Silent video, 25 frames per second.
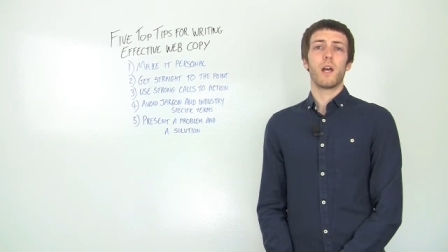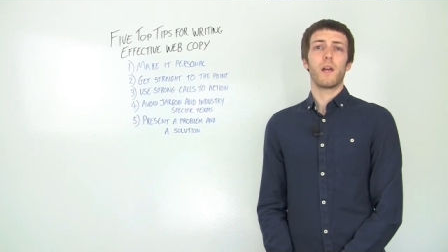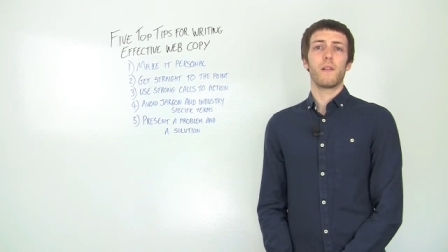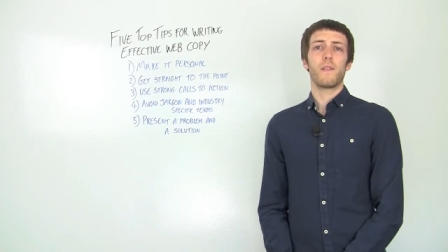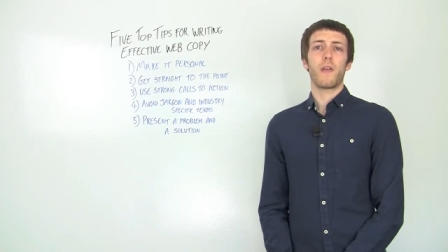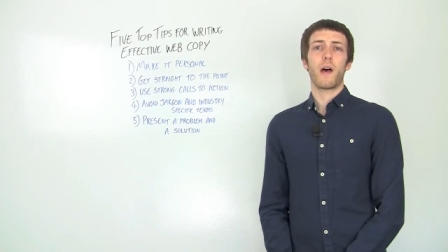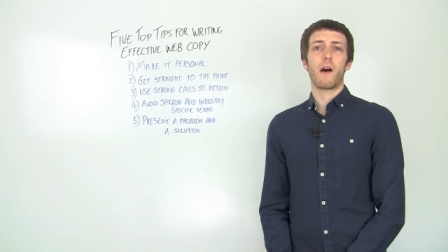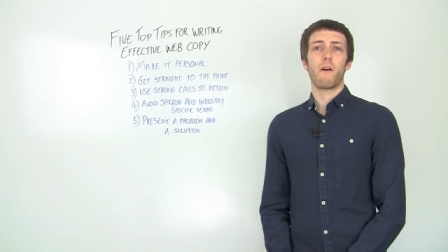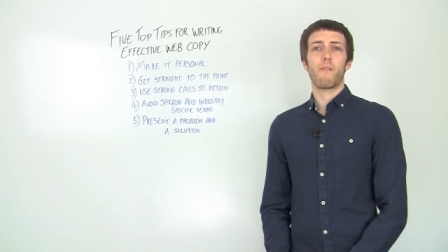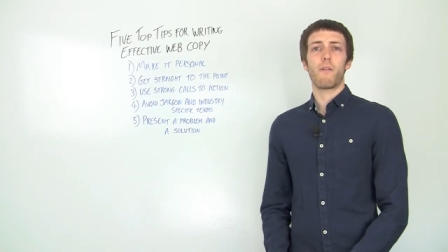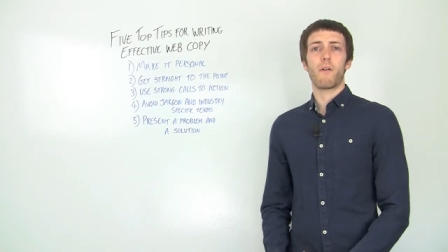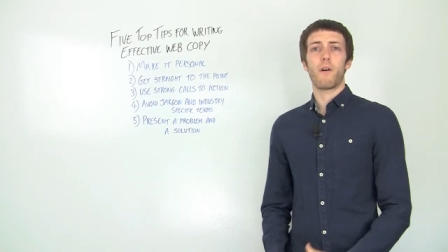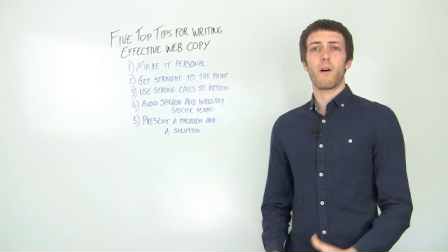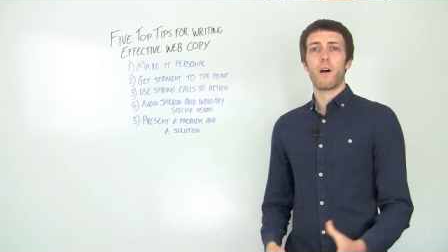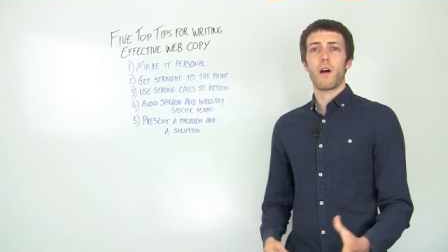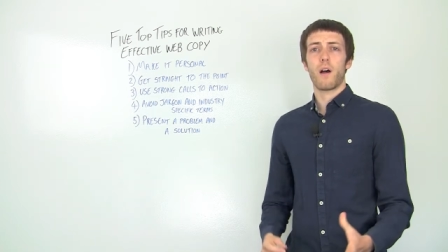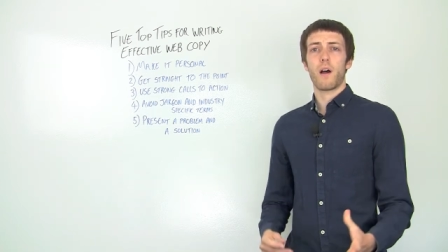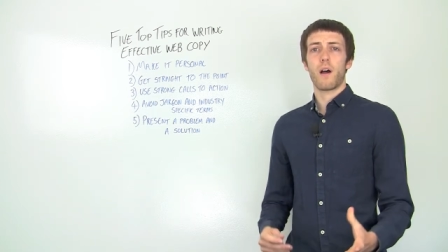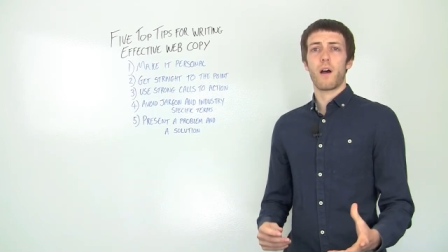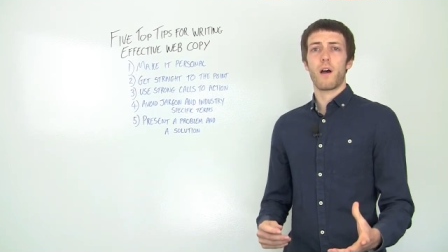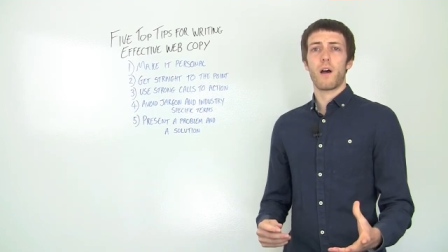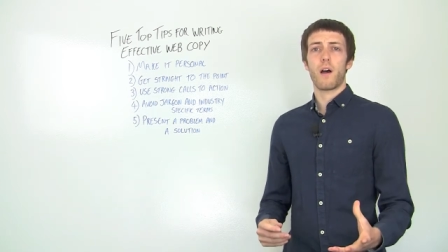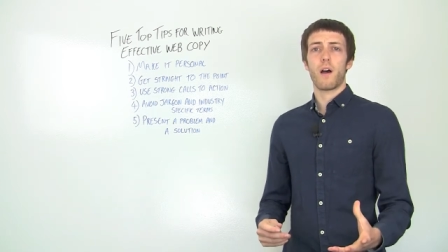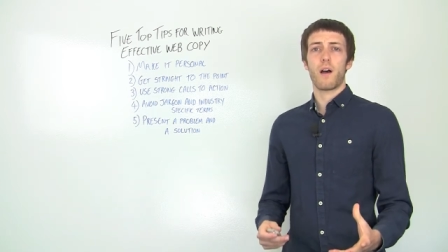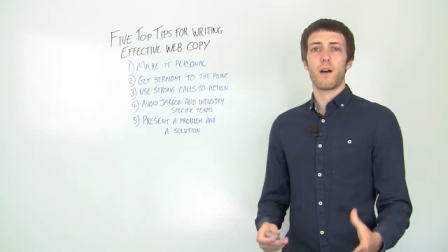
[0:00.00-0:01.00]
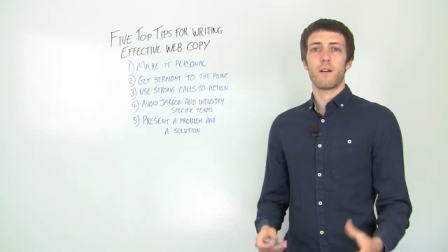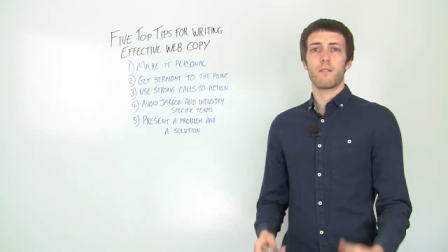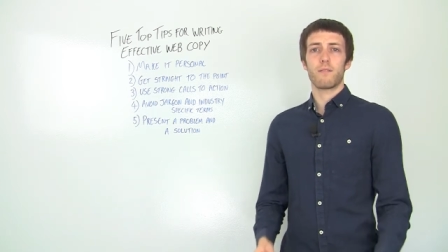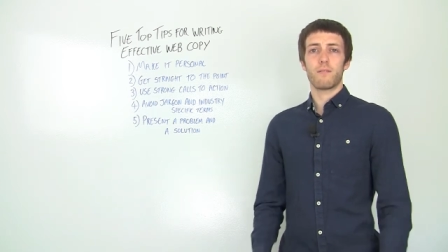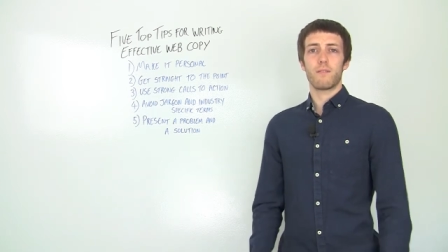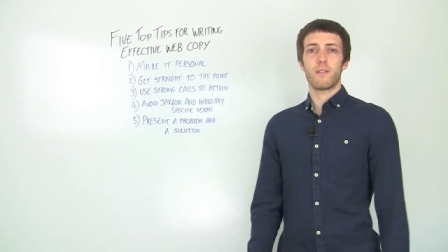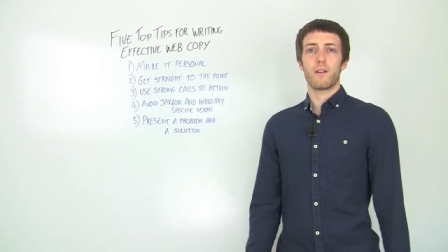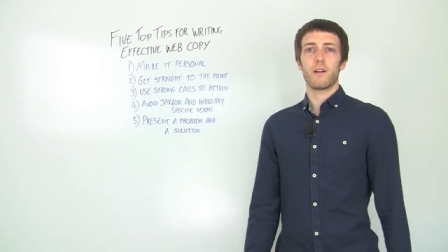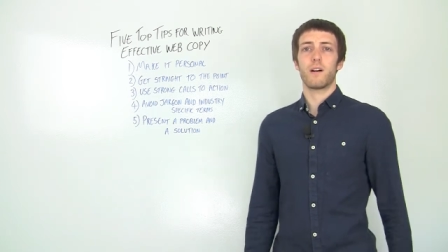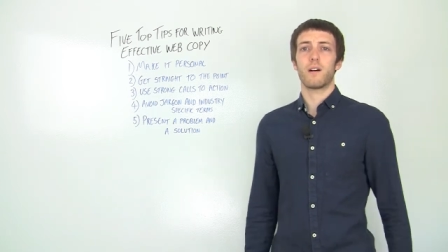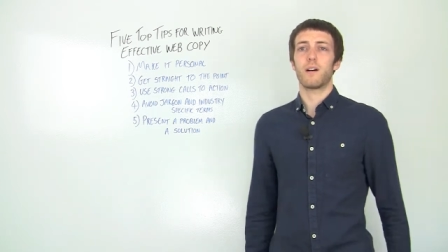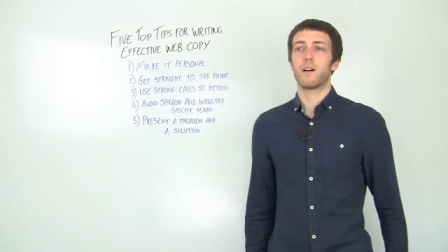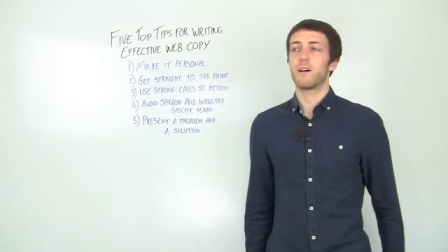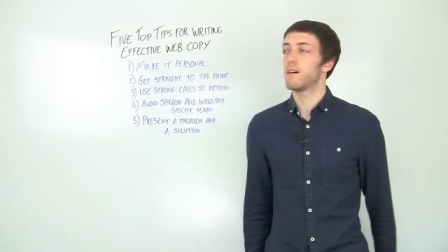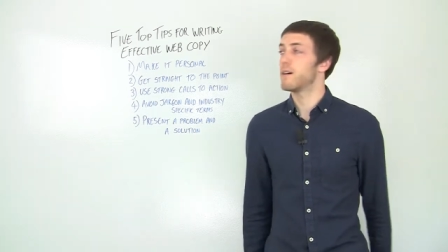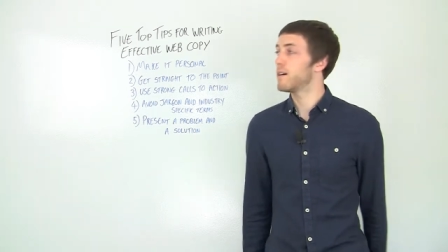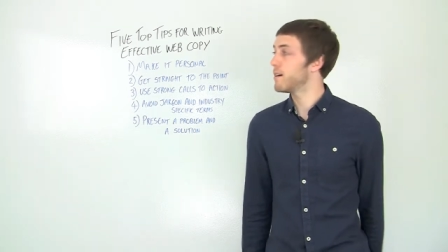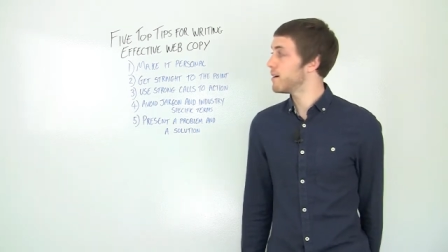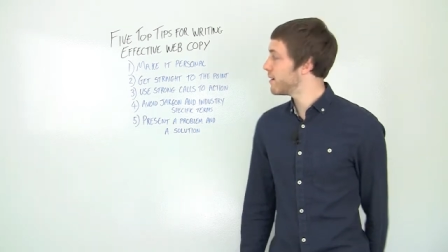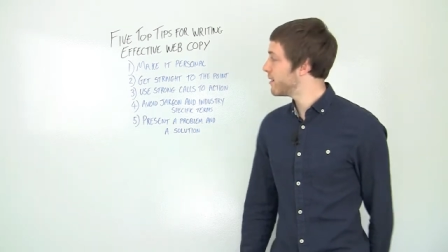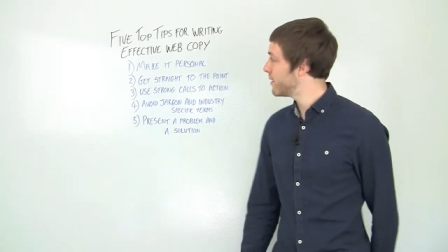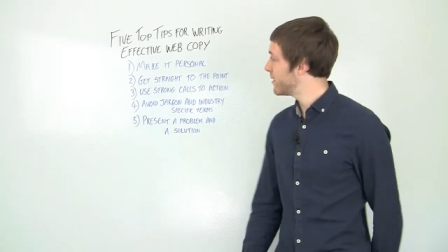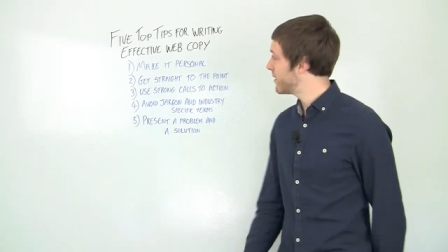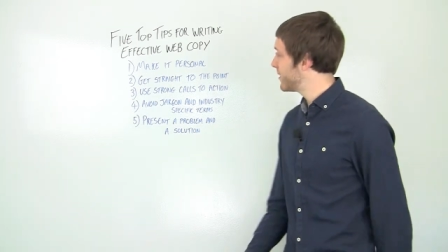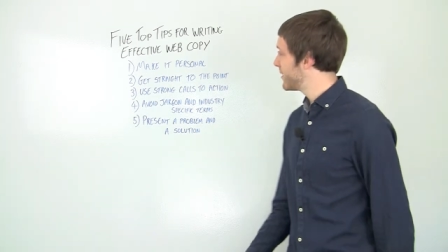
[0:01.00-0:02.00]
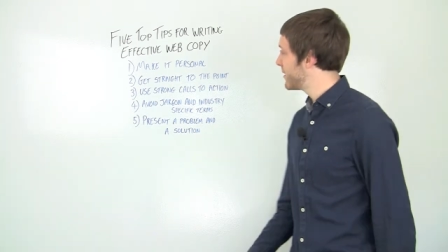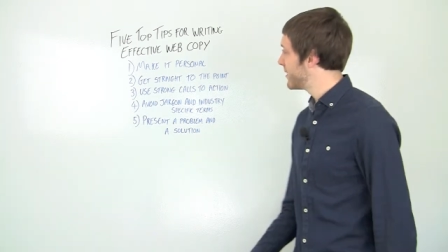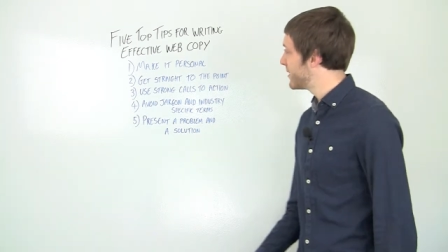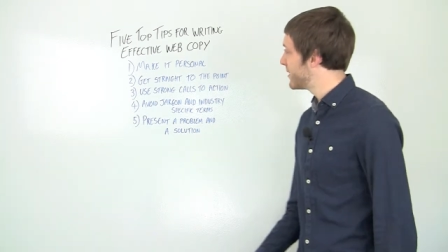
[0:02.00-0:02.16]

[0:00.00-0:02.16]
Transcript: Now, oh,